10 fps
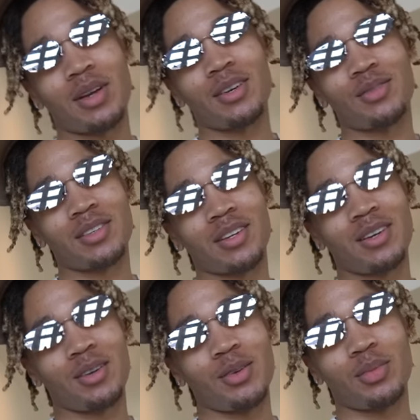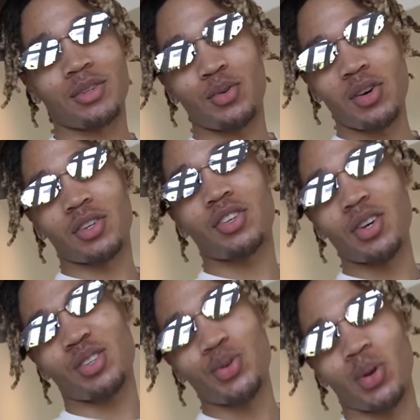but I was finna cut up. But Quita
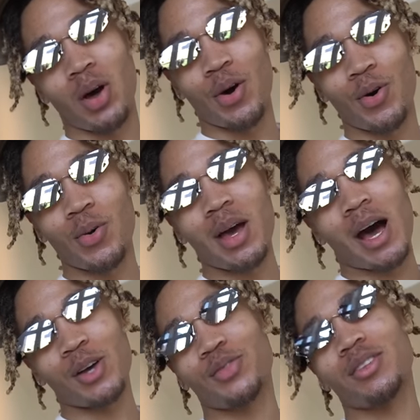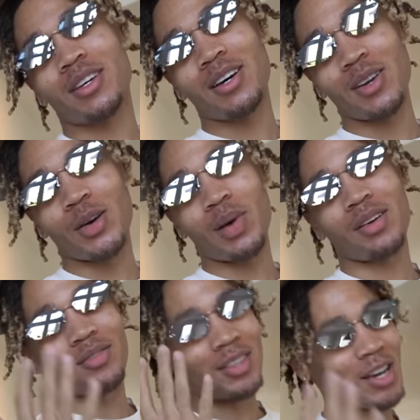took too long. I was finna cut up. I
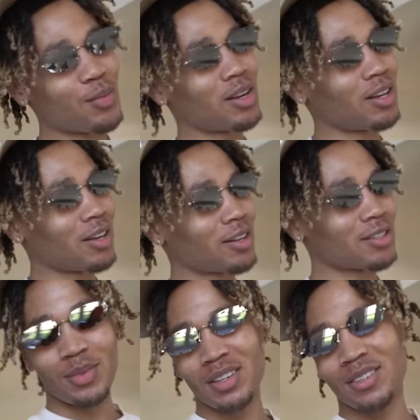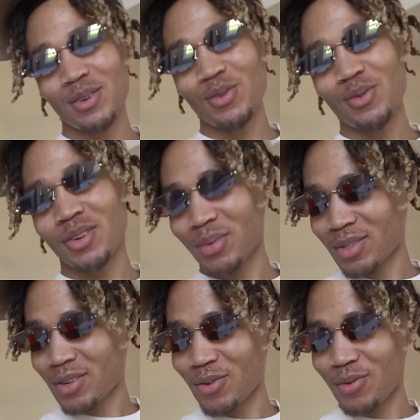done forgot my lyrics. But it's cool, though. It's
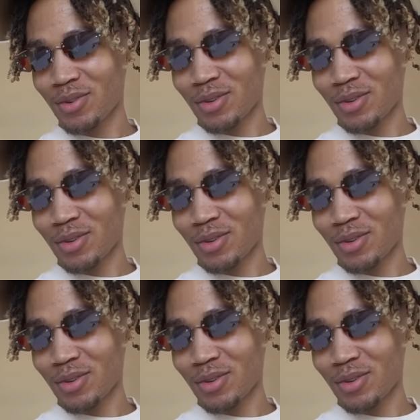cool,